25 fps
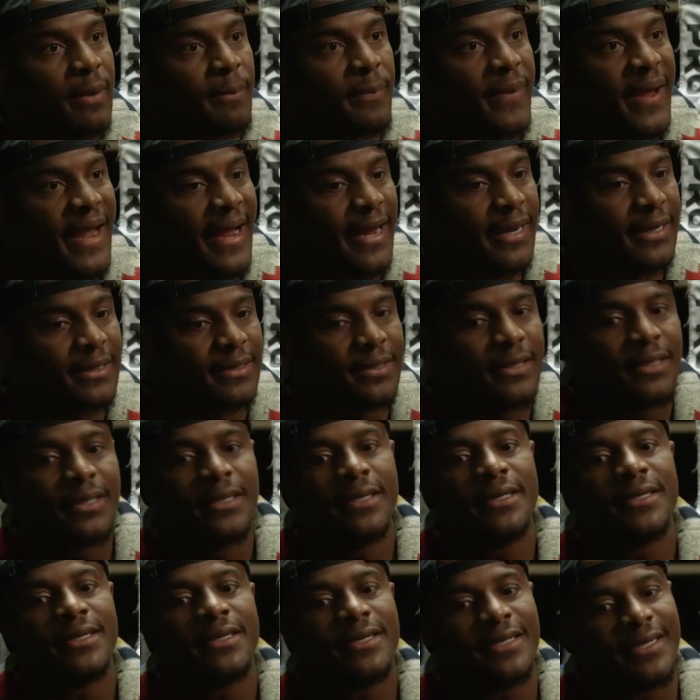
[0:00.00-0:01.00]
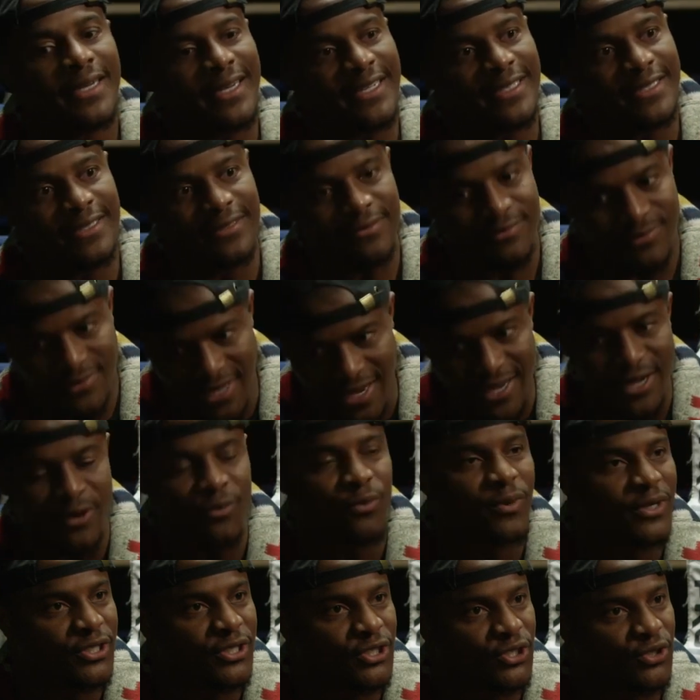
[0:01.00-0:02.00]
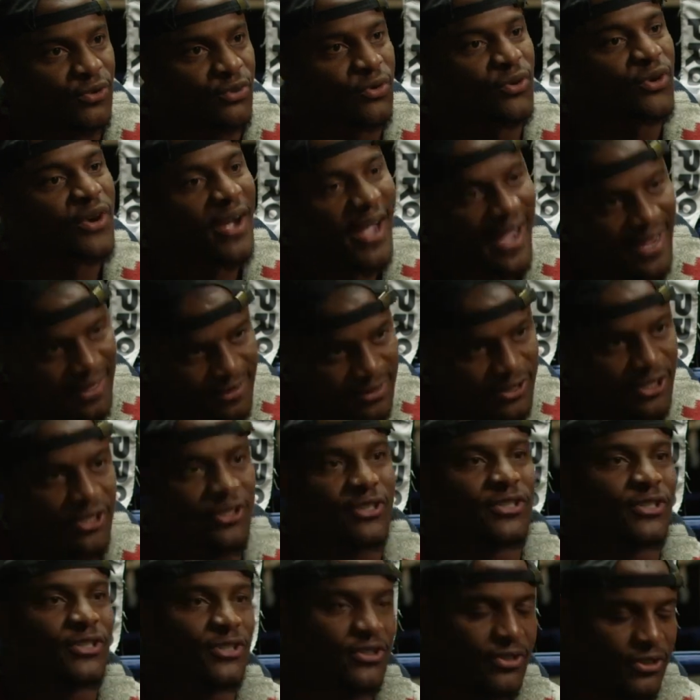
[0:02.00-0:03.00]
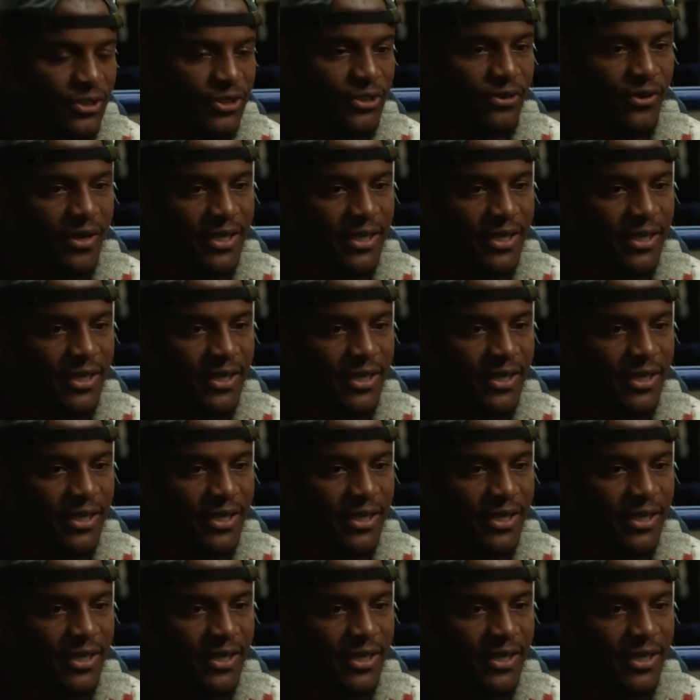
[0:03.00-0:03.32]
that pain and take it with you and turn it into your